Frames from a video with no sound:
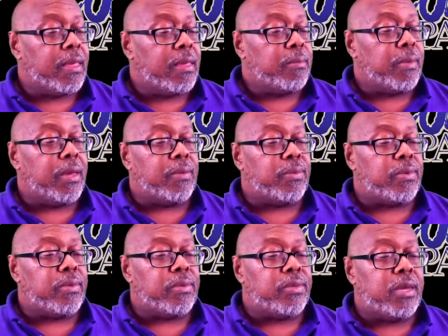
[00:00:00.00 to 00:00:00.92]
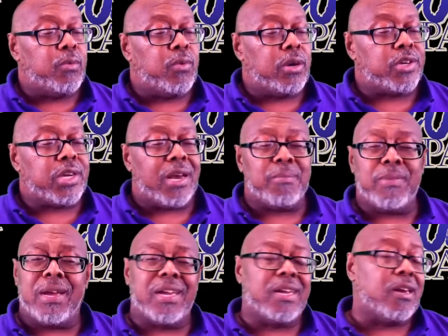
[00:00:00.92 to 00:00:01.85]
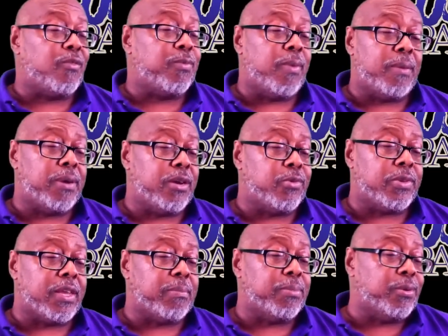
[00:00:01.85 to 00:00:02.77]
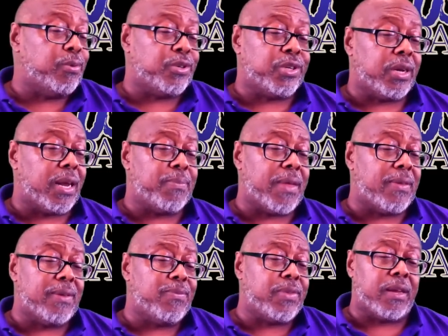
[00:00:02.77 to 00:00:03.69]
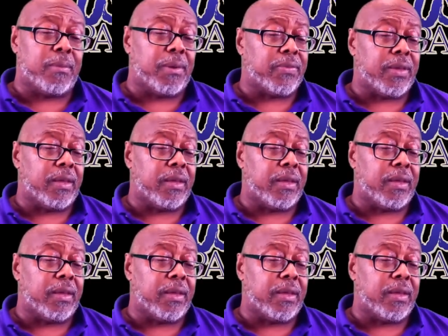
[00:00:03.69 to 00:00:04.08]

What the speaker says: Man, D1 shot, man, get off my page with that bullshit. I'm not even thinking about